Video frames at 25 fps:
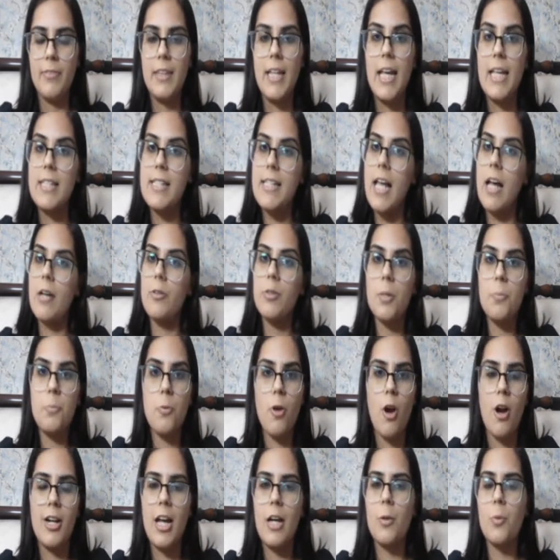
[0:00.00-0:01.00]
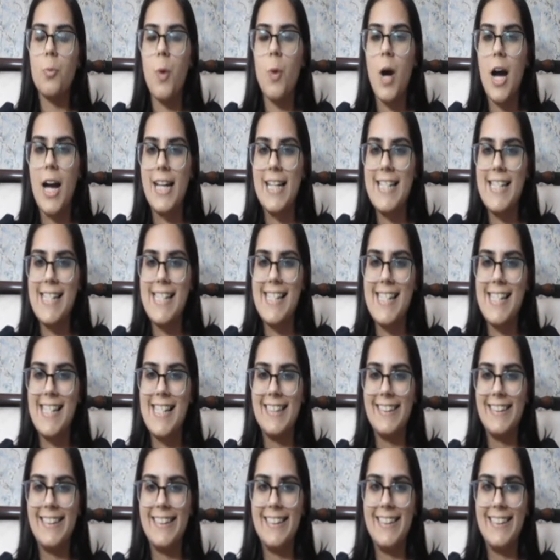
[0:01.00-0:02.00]
That's how the product works.
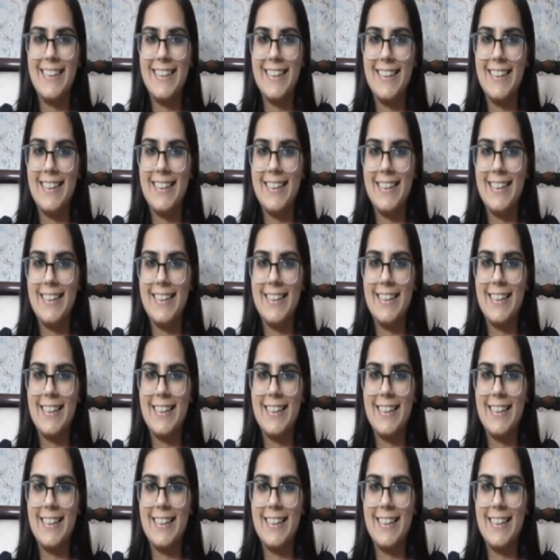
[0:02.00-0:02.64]
Great.